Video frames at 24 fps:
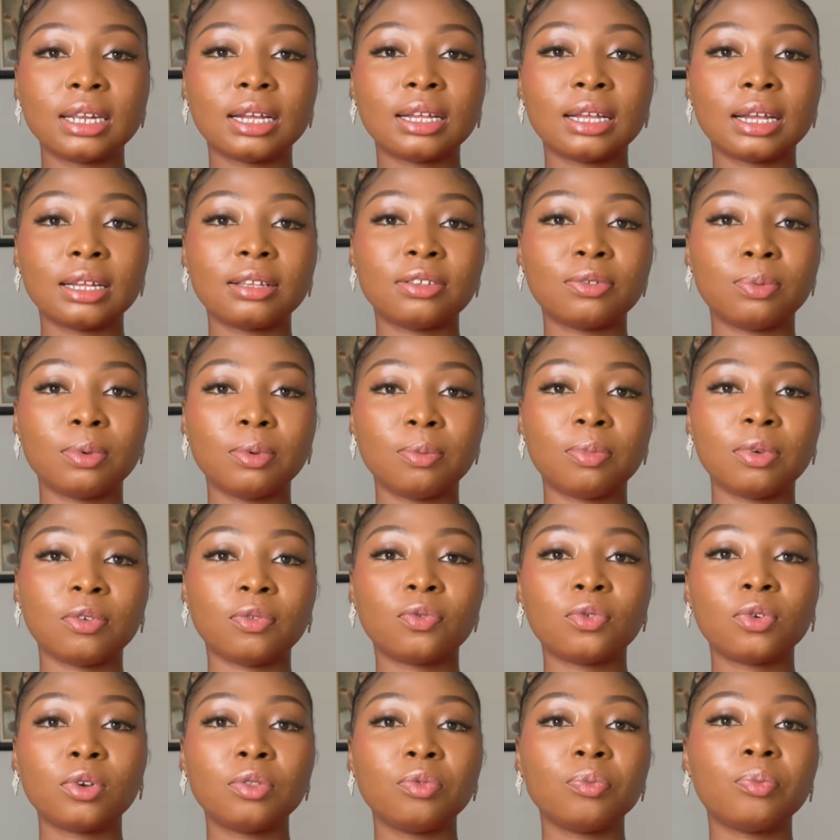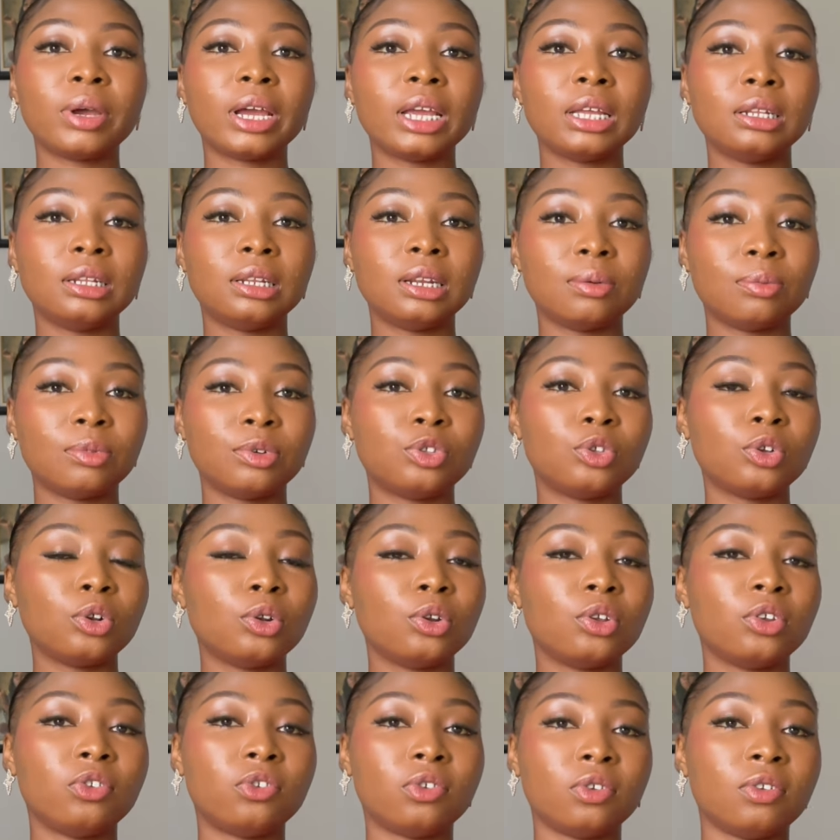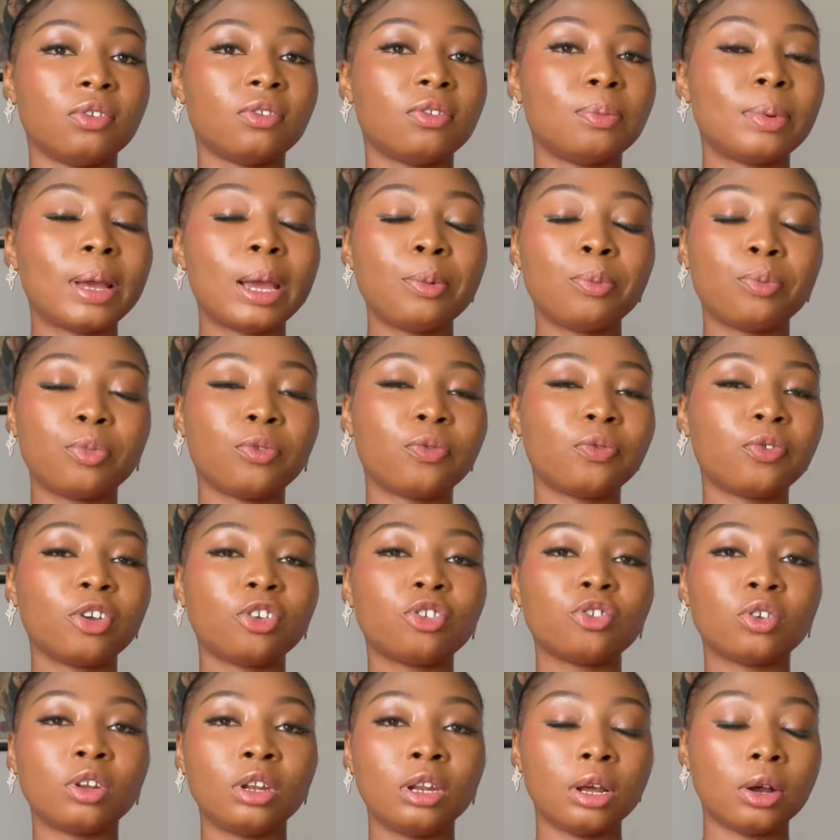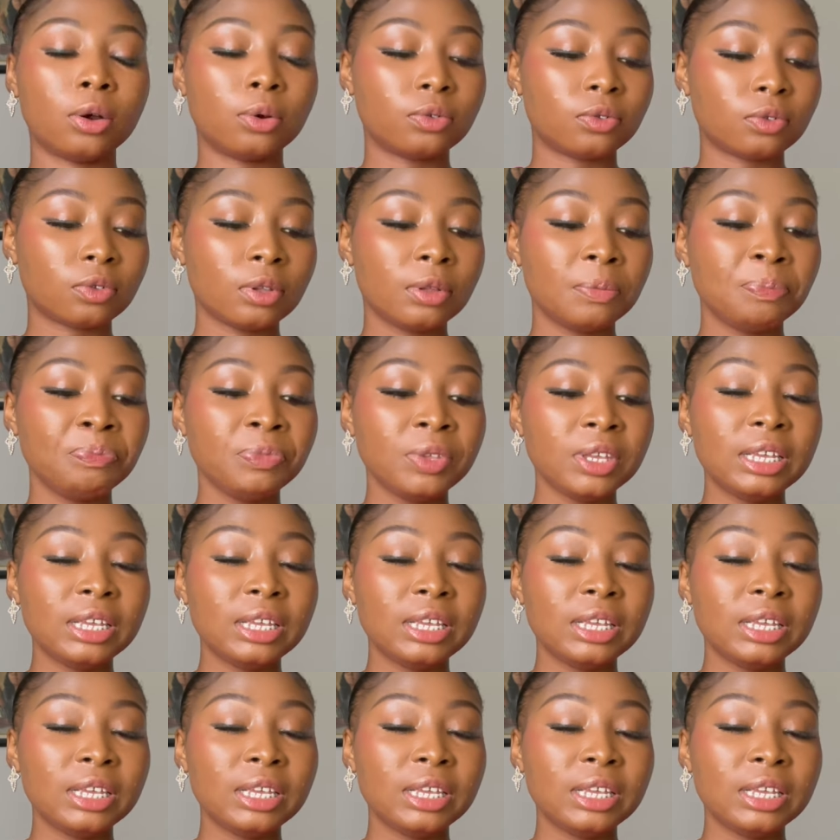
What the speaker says: that has been performed by dermatologists, by professionals.